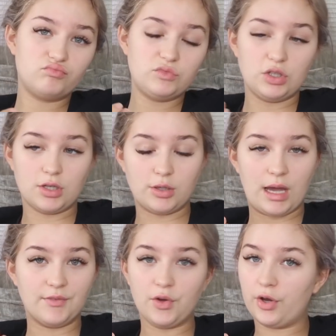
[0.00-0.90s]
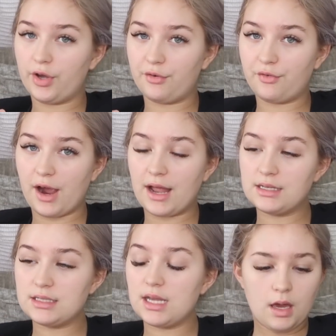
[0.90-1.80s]
you know you haven't got a good
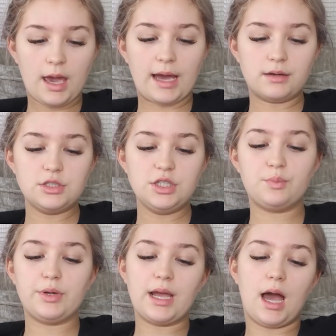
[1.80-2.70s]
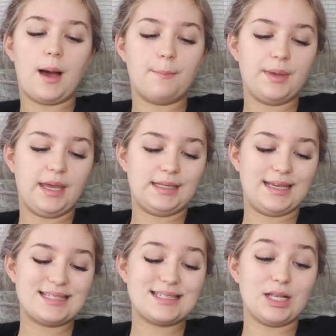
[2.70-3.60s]
friend. How do you bring up being
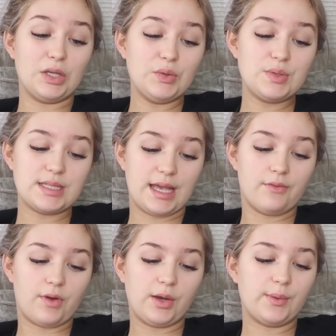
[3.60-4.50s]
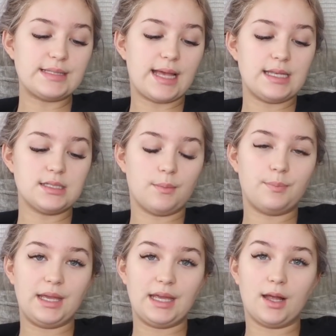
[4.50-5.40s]
exclusive? I always end up
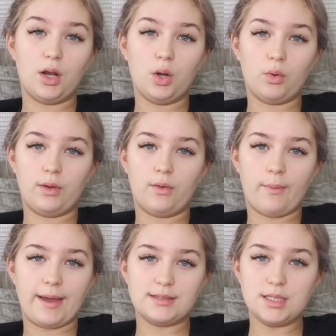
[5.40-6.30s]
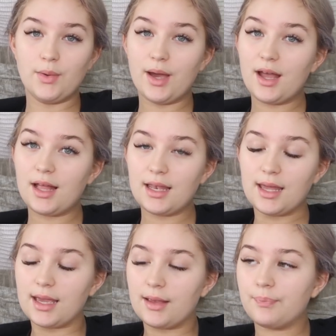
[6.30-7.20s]
being loyal way too
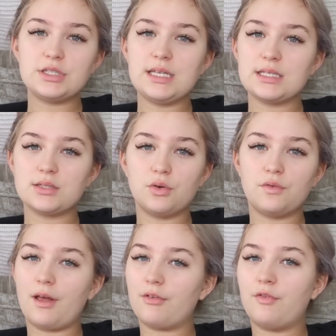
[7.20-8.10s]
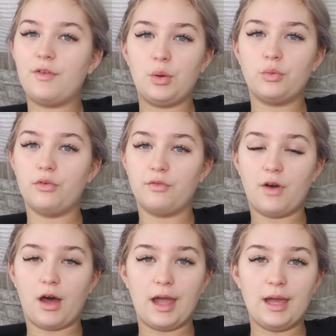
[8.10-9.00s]
early. You just need to sort of like feel the
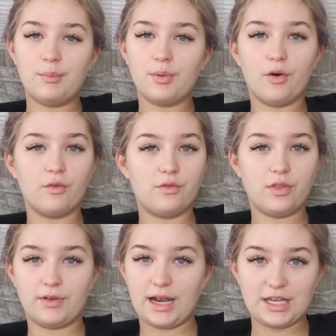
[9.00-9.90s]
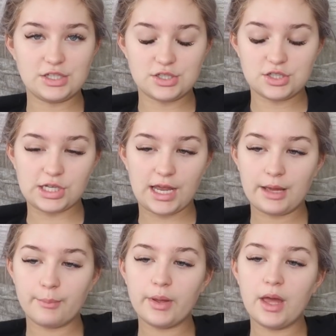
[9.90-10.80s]
vibe of the
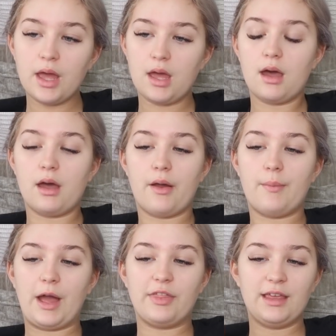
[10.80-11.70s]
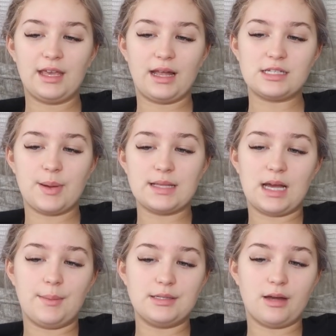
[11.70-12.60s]
relationship. I think it like depends
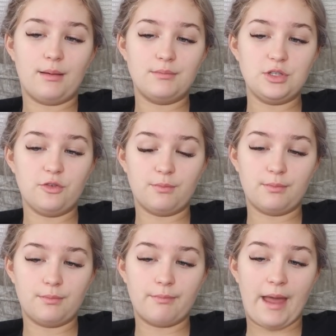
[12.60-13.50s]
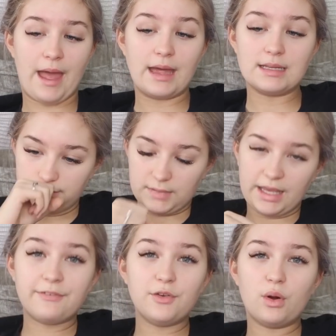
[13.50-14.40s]
how many times you've met.
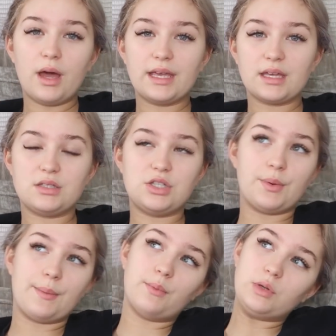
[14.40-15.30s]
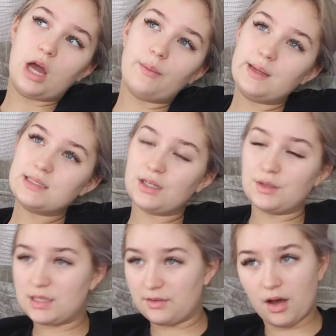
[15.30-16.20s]
If you're like, are we
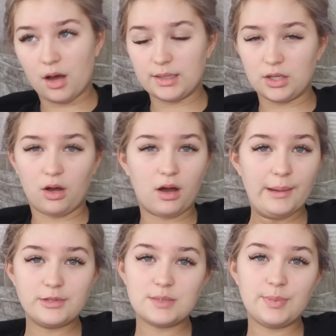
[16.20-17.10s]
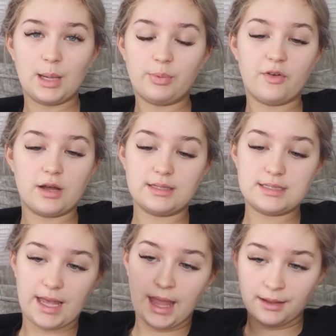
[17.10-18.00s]
exclusive, are we not? I'd just be upfront and
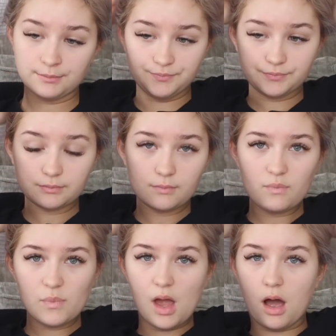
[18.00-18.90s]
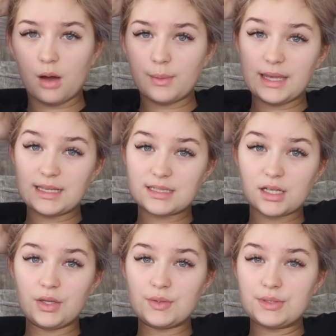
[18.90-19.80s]
say, are we
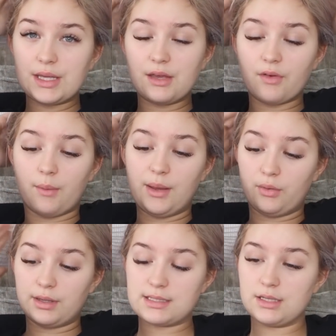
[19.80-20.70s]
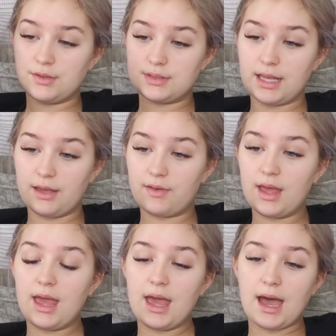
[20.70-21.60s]
exclusive, are we not exclusive,
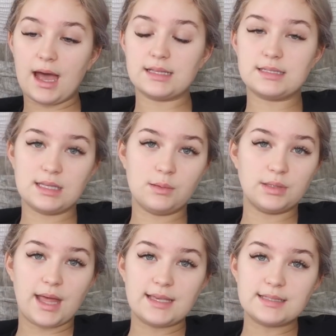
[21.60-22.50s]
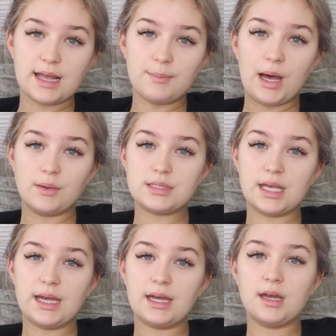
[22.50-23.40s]
and see what they say about
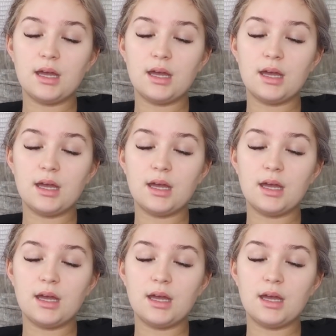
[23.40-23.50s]
it.